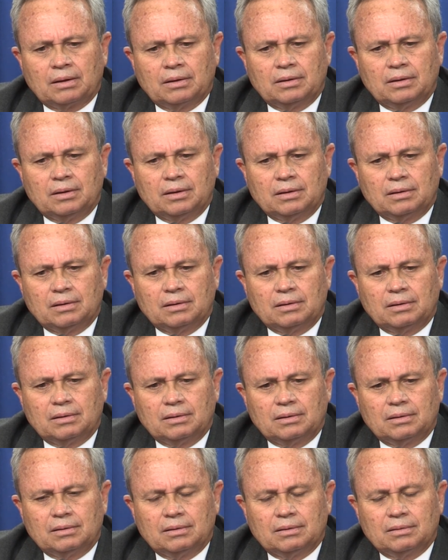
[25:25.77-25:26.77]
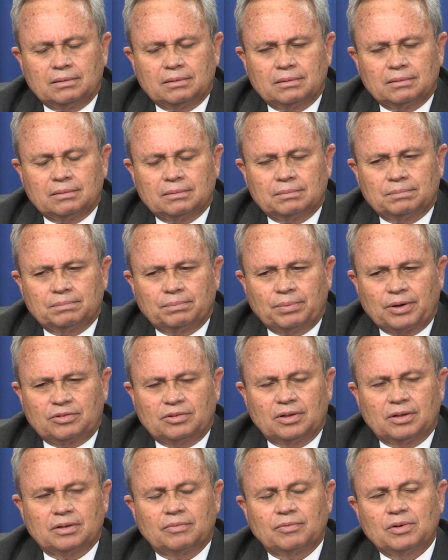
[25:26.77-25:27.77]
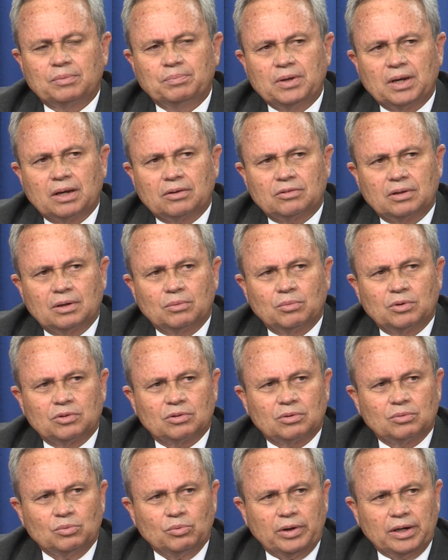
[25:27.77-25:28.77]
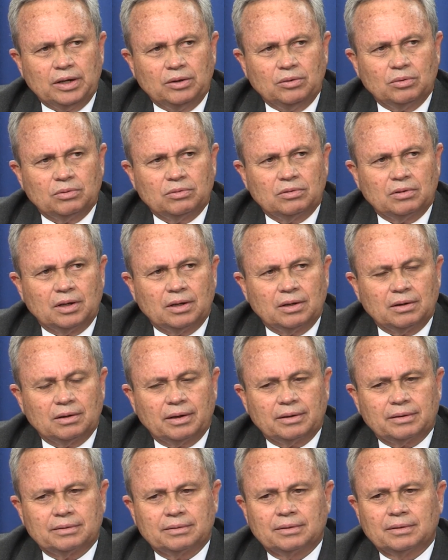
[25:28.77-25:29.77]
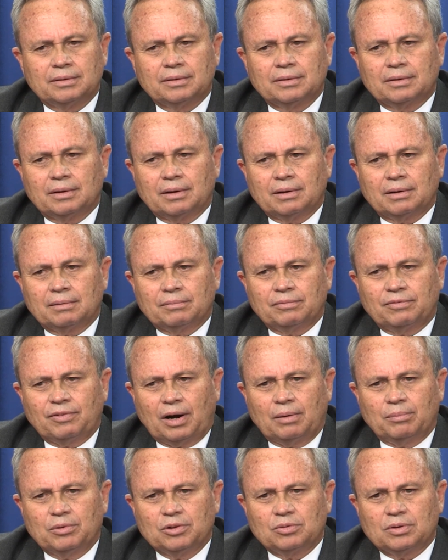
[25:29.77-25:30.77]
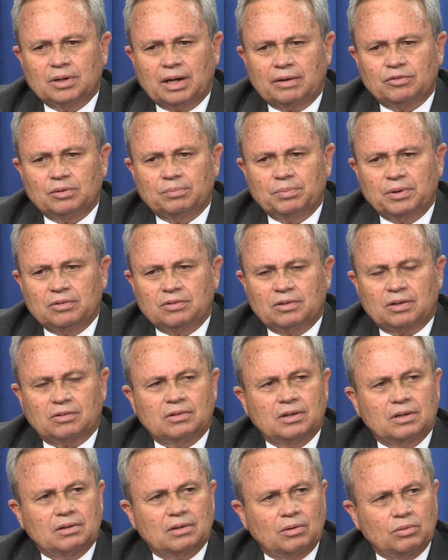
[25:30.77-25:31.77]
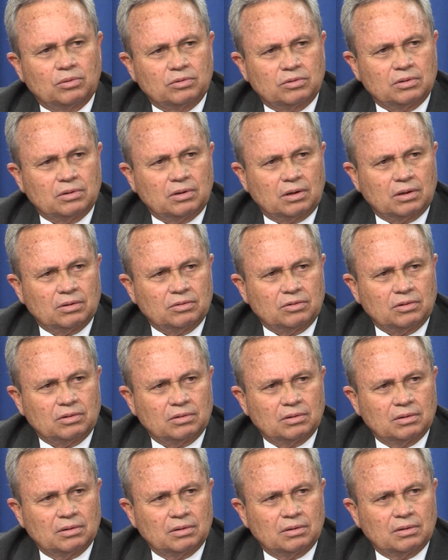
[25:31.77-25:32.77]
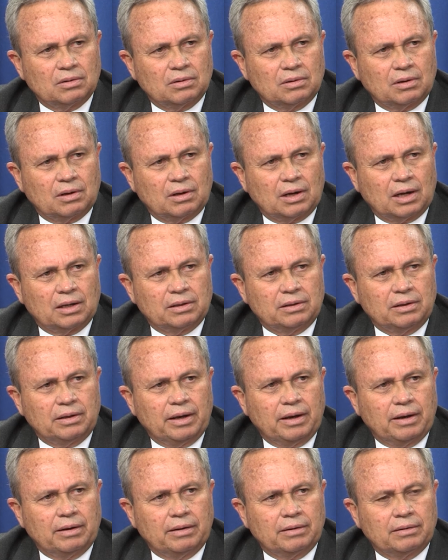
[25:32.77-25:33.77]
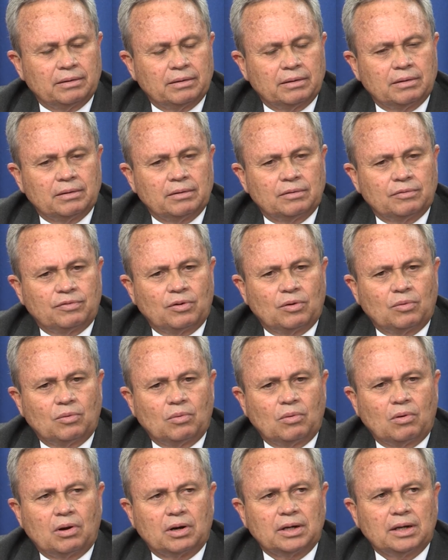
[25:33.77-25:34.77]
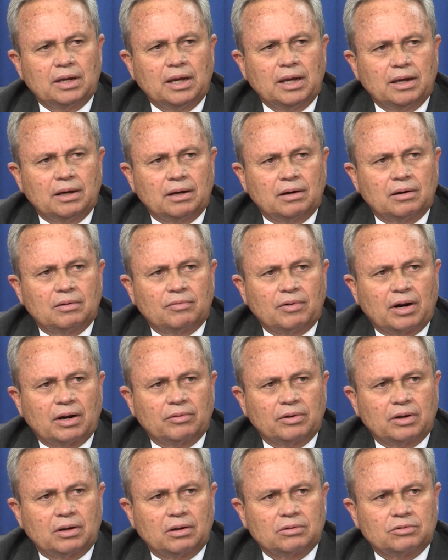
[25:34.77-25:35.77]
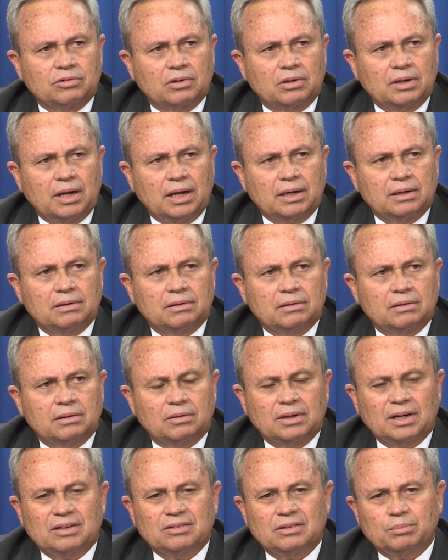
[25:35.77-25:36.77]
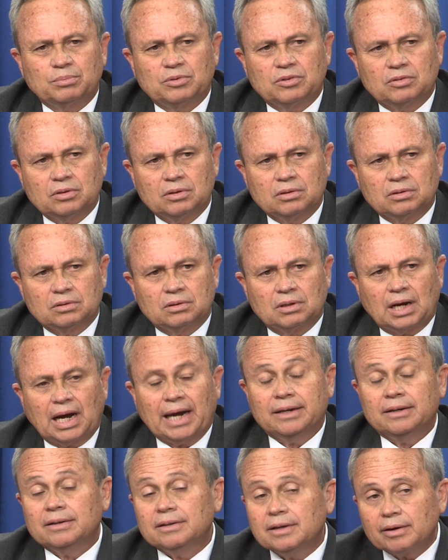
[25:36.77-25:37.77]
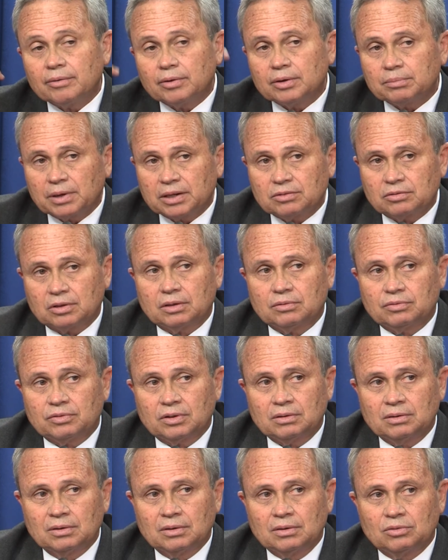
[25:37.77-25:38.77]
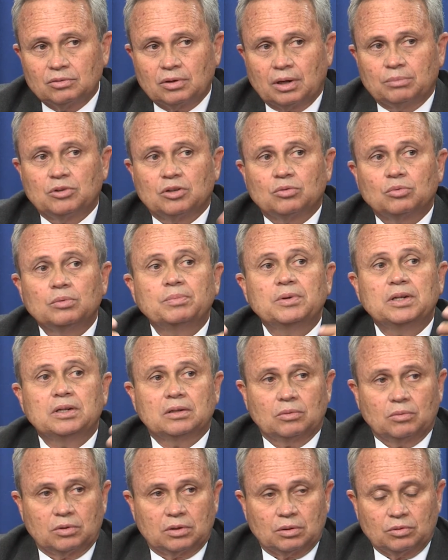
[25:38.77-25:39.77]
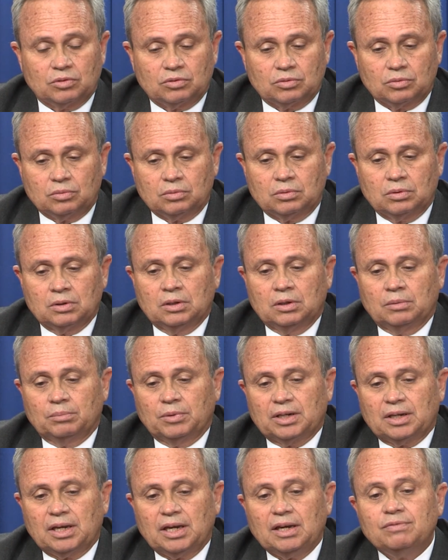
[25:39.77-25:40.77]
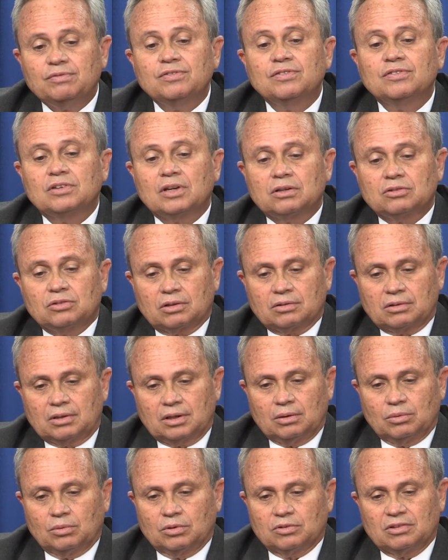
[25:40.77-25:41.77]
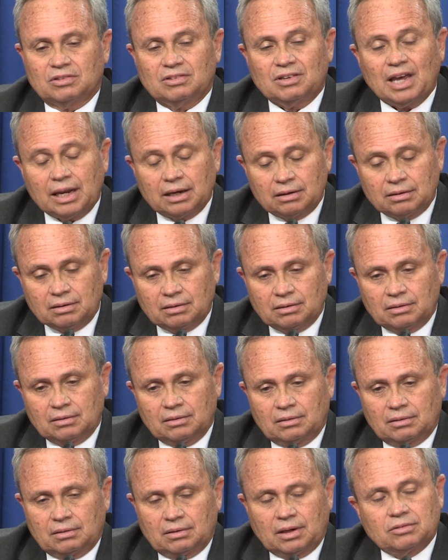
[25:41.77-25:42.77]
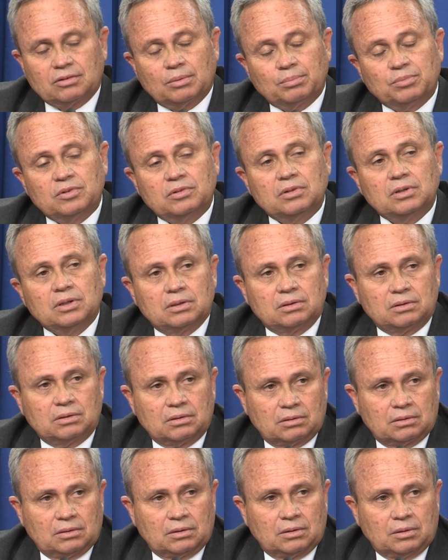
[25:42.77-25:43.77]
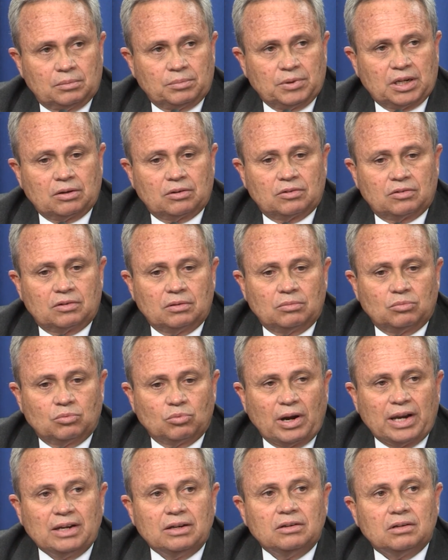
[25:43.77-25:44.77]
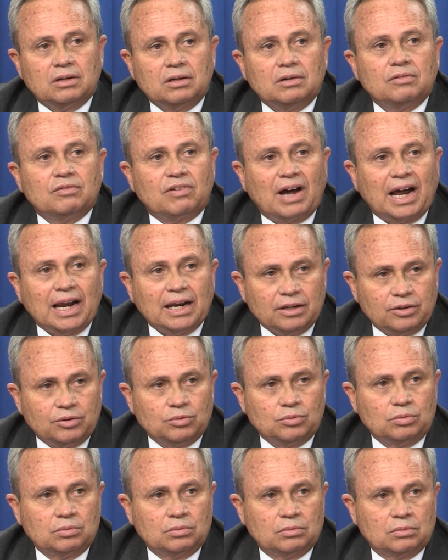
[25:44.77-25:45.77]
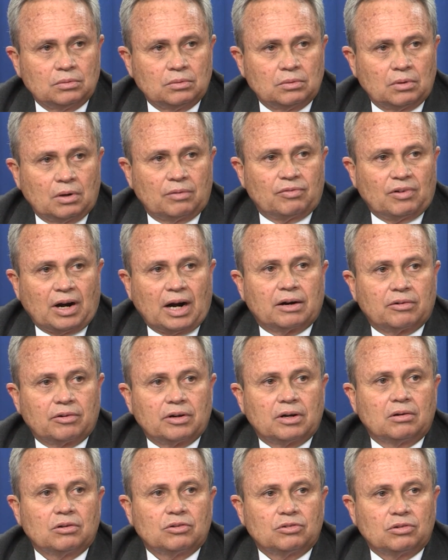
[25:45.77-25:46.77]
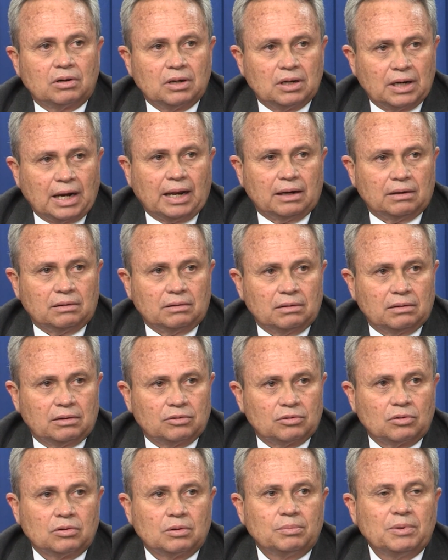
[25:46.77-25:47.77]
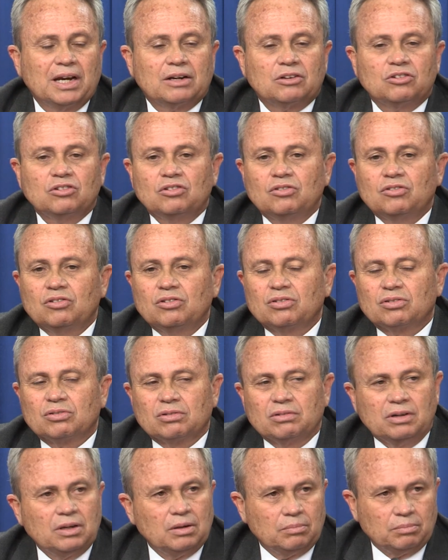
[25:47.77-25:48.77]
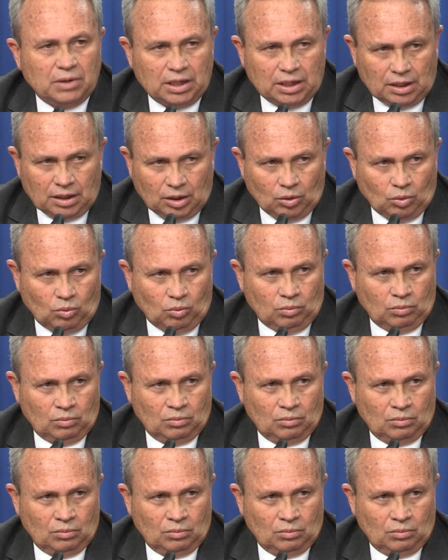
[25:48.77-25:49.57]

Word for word: the president of the P S A was on radio saying that farmers will have to pay sixty thousand dollars a year for one acre of agricultural land. Now, that's absurd. I didn't hear it myself, eh? So I'm just repeating what I was told. But if such a thing was said, that's absurd, because the rental value of agricultural land is going to be extremely low.